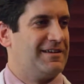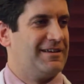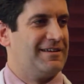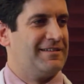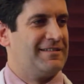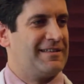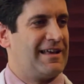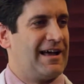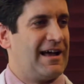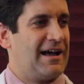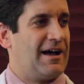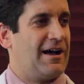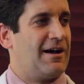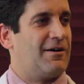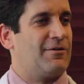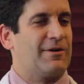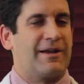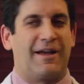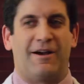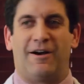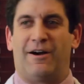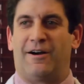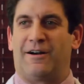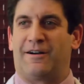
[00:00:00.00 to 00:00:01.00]
Now
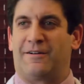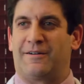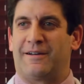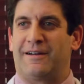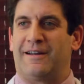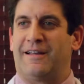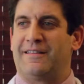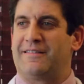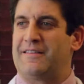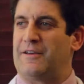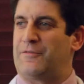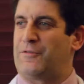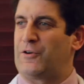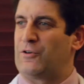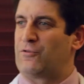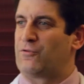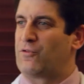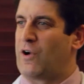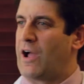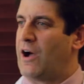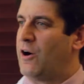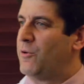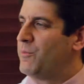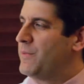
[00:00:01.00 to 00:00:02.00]
we're in a different
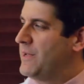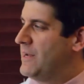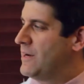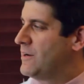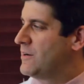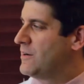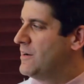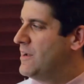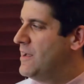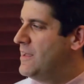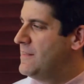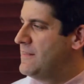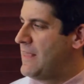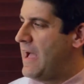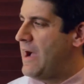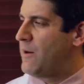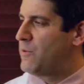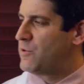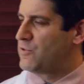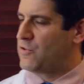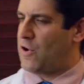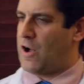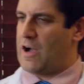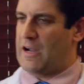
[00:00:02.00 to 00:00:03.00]
realm here. Now
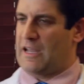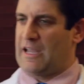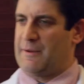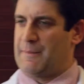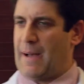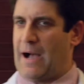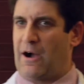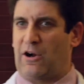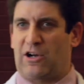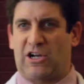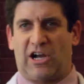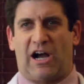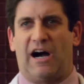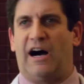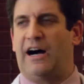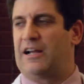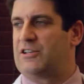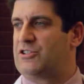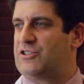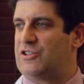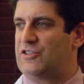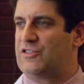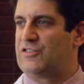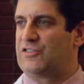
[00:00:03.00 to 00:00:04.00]
we're talking about
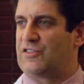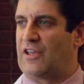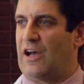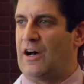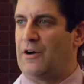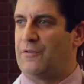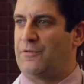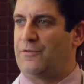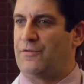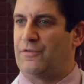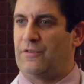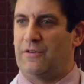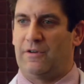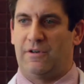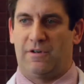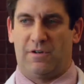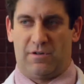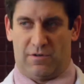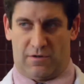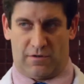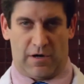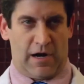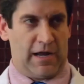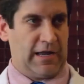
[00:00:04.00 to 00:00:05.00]
conscious stuff,
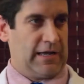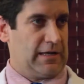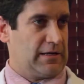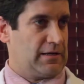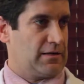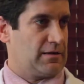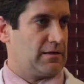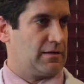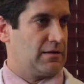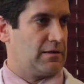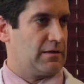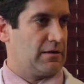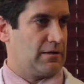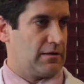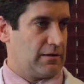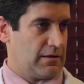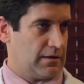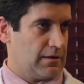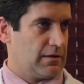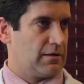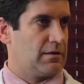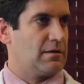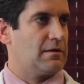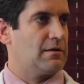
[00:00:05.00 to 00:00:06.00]
right?
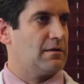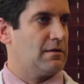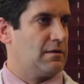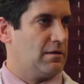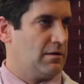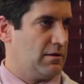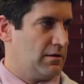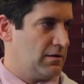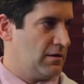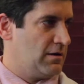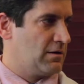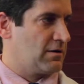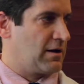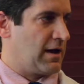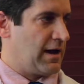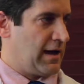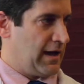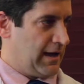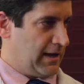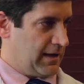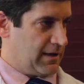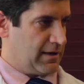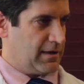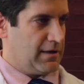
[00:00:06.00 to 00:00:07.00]

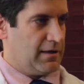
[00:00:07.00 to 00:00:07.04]
Okay?